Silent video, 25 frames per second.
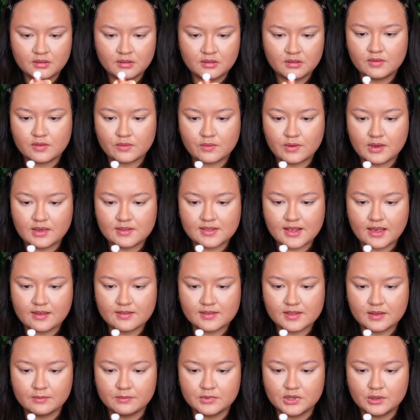squeeze
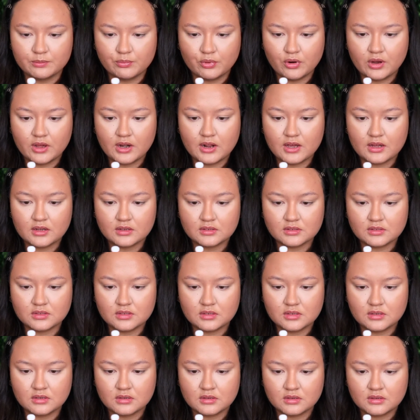out some of the product,